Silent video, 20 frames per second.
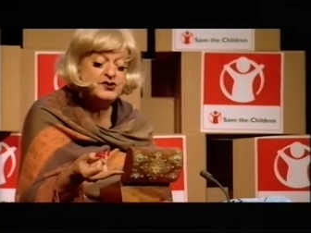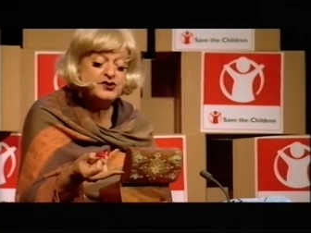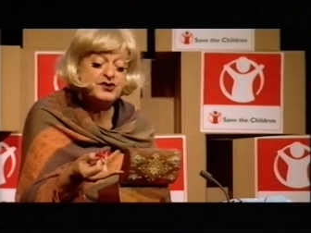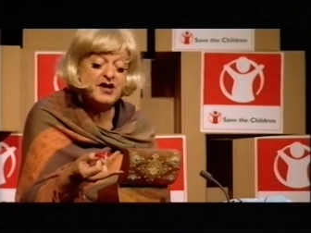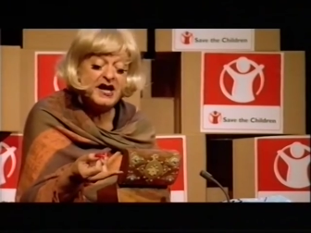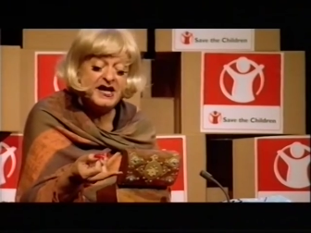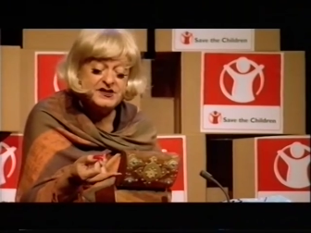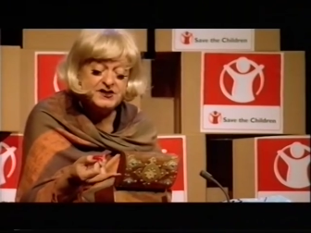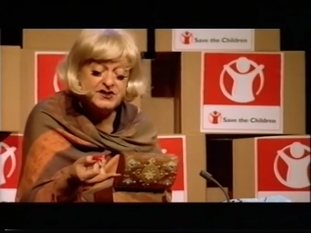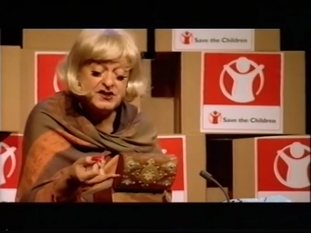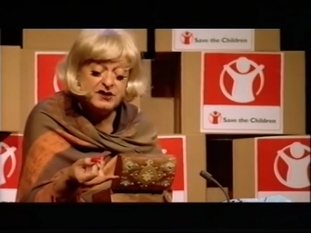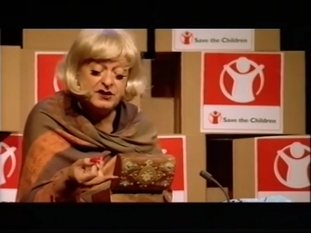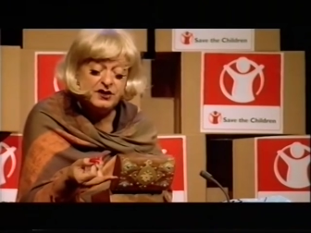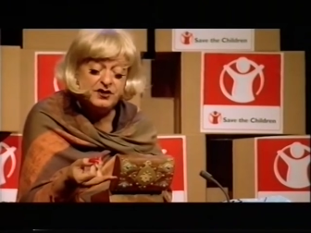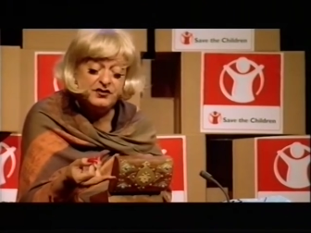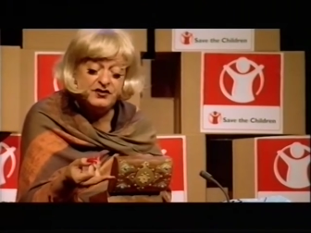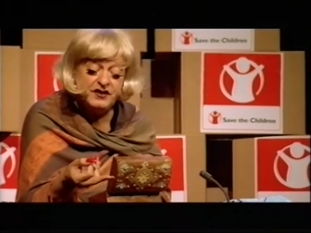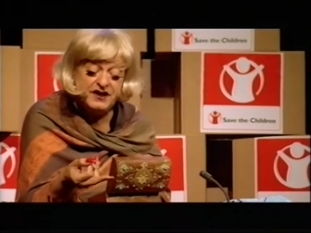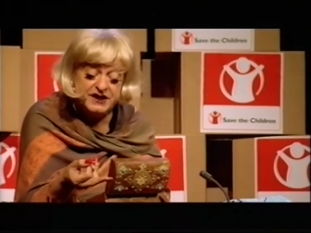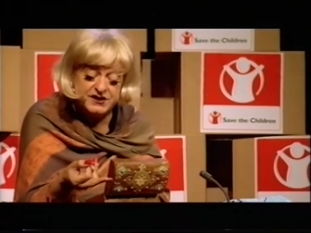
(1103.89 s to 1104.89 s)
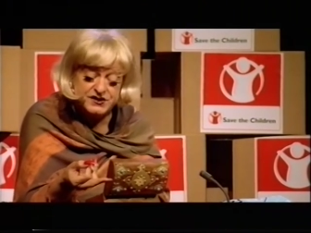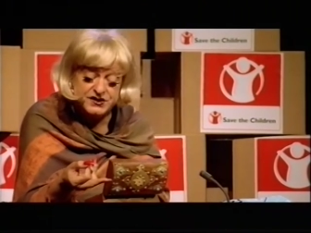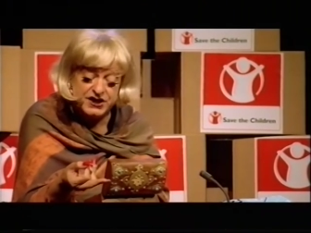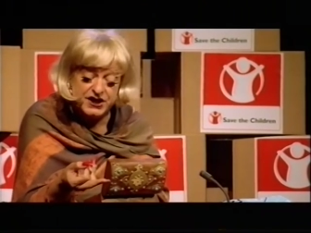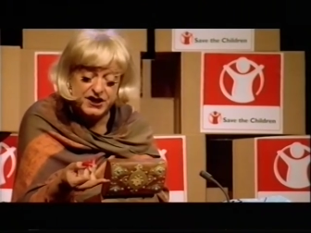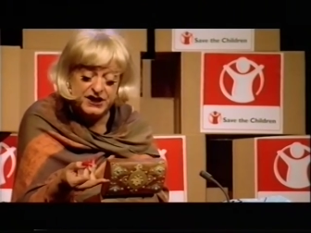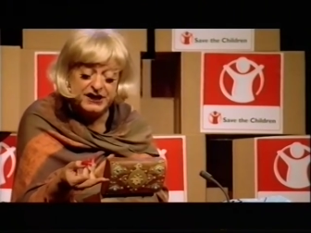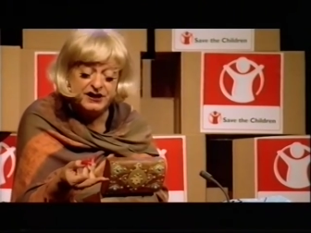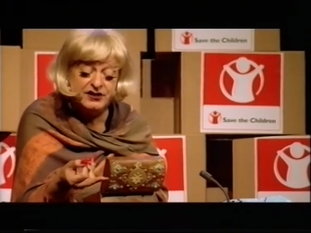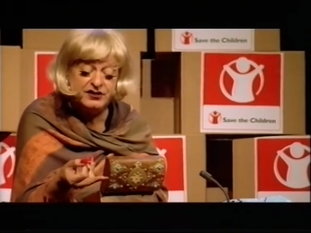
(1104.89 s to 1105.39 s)
Tricycle
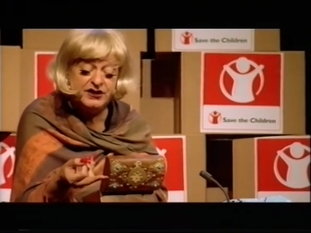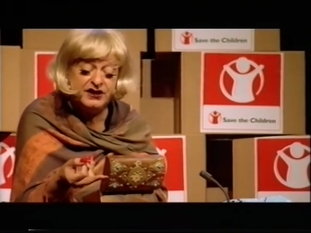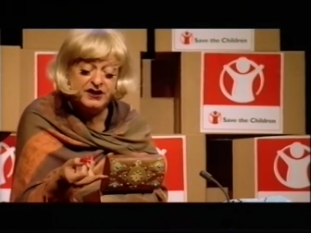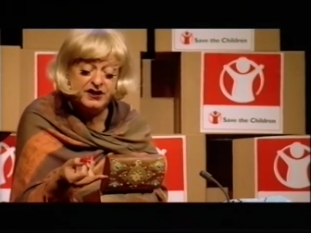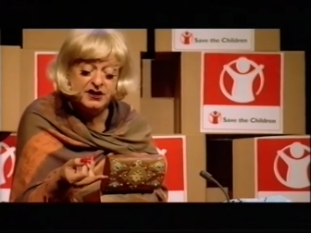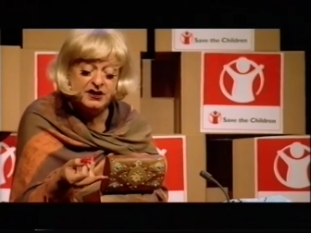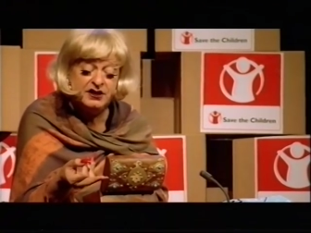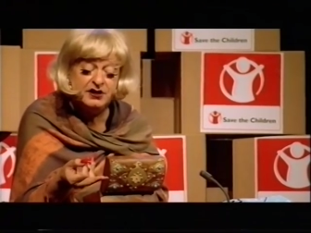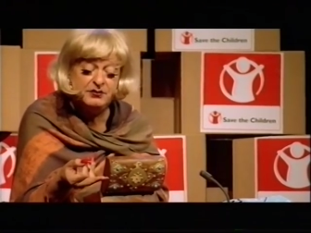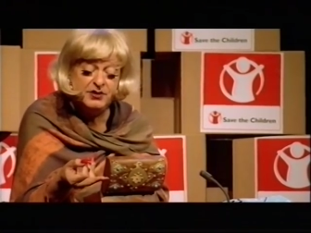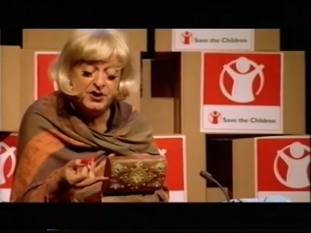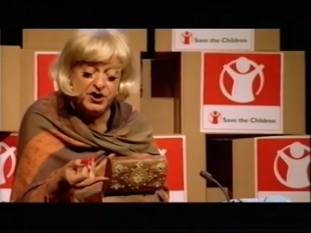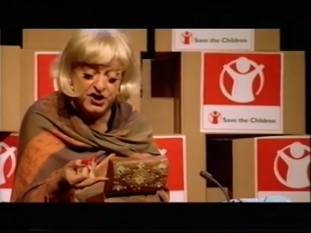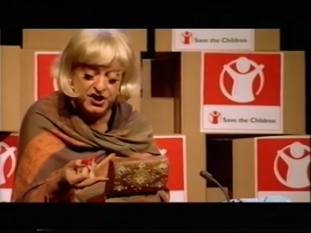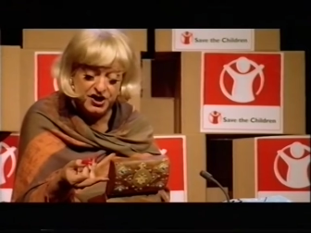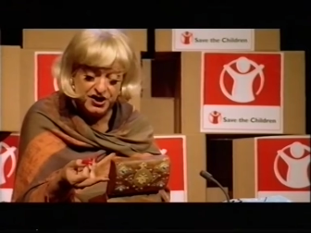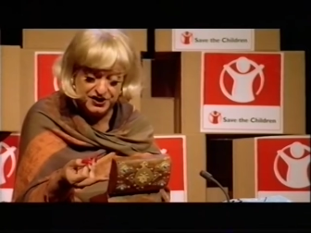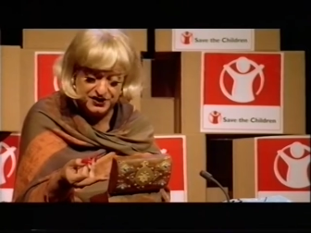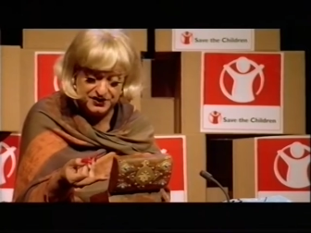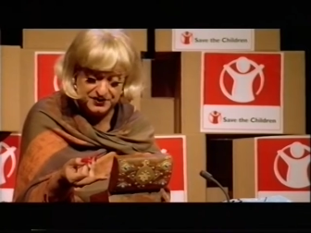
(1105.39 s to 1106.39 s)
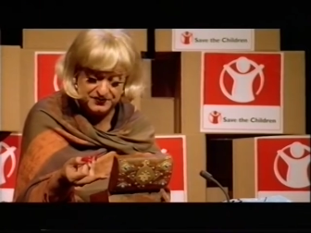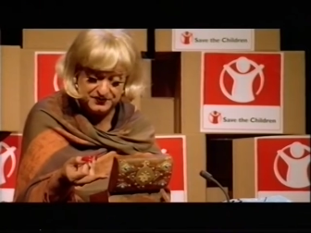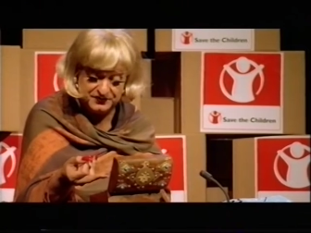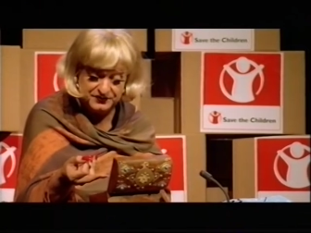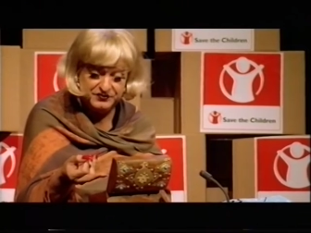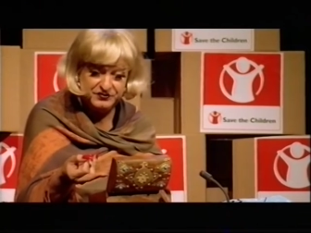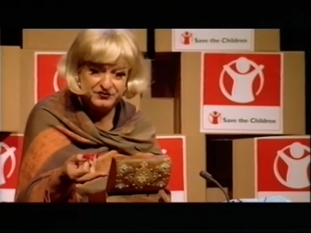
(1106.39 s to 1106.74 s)
Theatre in Kilburn.